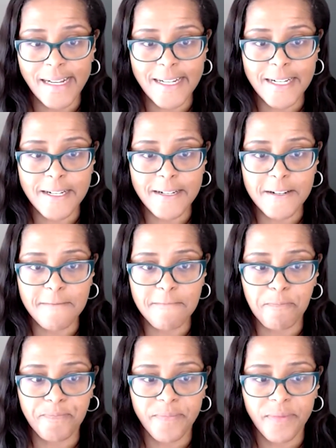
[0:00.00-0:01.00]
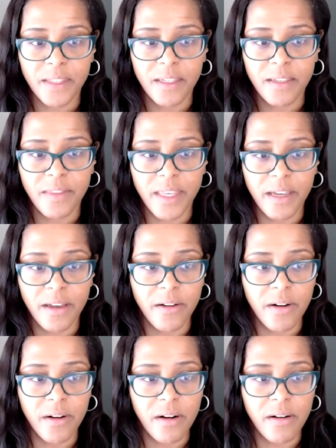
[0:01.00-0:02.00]
Um,
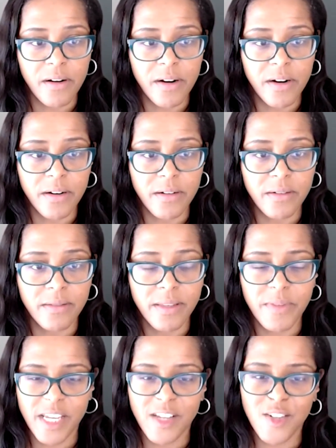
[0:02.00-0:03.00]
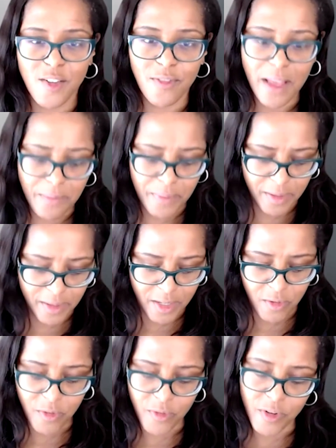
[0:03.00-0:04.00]
there are limitation of liability
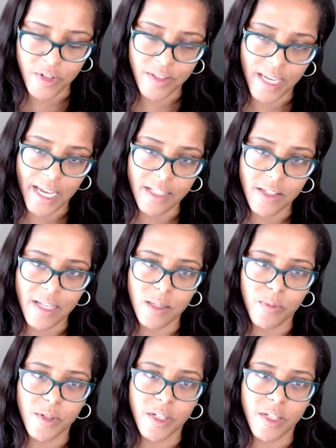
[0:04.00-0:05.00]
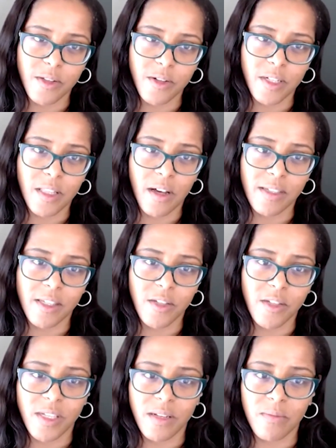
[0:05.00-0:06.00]
you refer to that so that's a particular clause that you
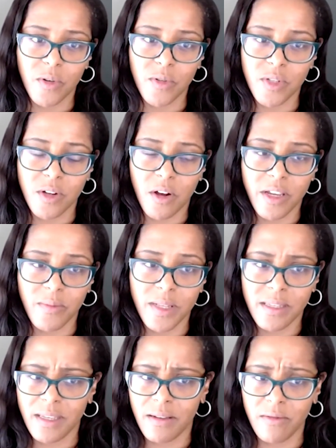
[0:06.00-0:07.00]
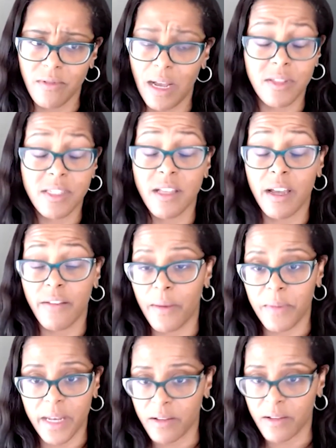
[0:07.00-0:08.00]
see in most documents outside of
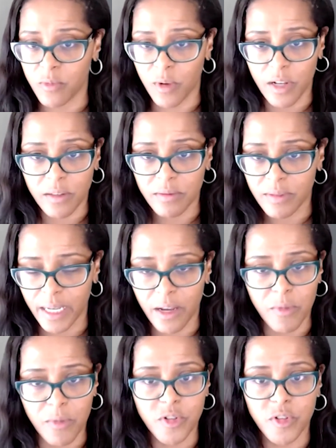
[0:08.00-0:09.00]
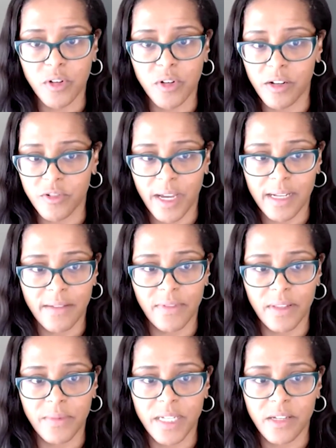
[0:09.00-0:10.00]
m&a as well like commercial contracts
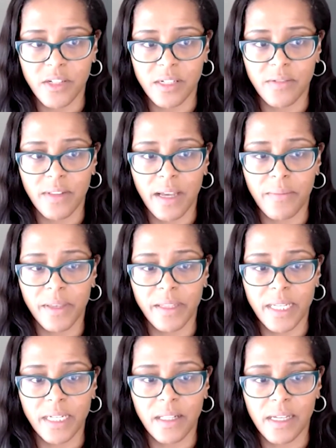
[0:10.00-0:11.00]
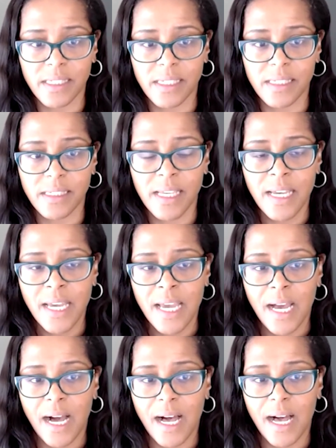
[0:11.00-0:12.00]
have limitation of liability clauses
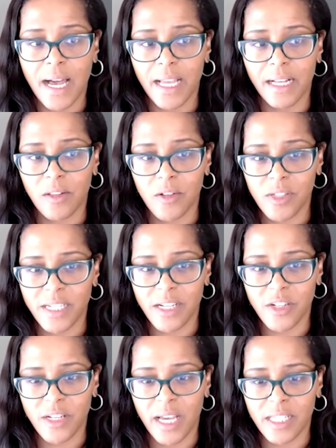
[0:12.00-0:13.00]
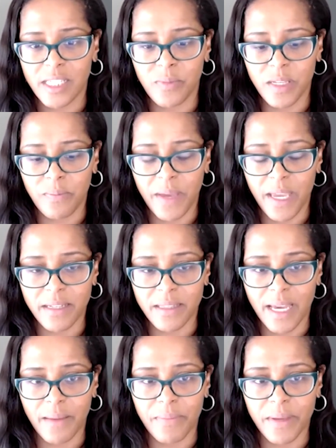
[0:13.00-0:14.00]
uh, and close attention has to be paid to
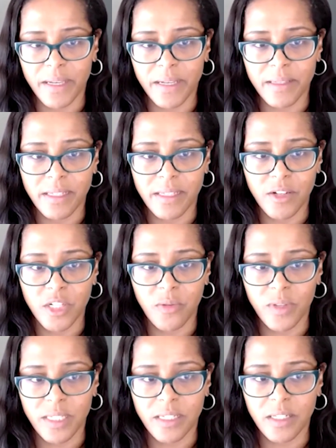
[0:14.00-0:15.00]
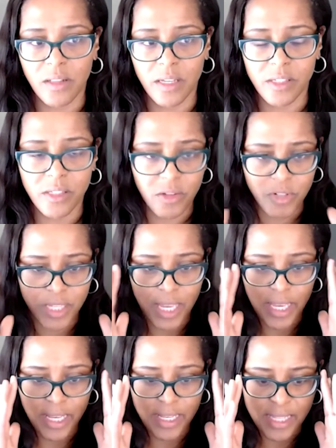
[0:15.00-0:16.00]
that because essentially what these clauses are
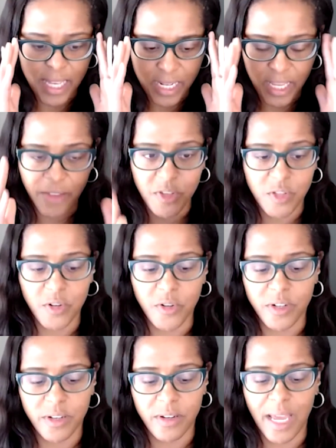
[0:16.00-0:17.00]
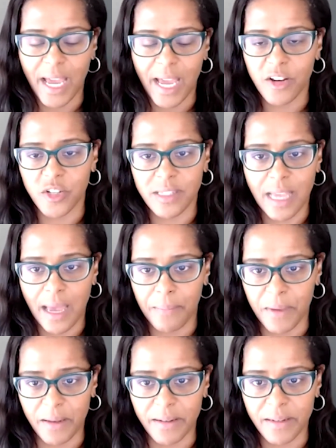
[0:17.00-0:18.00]
saying is that if certain actions
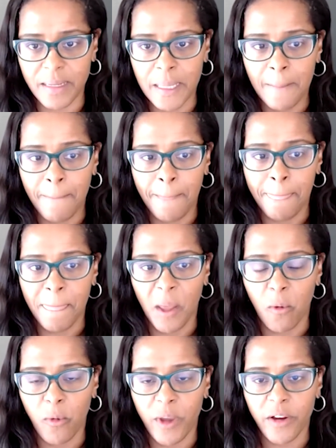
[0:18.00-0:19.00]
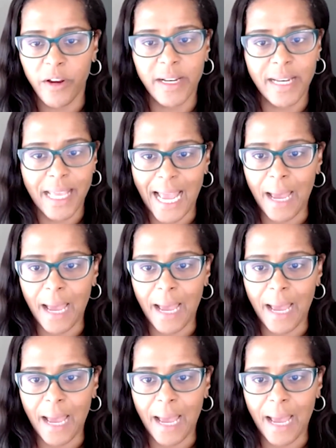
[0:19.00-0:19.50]
happen we are going to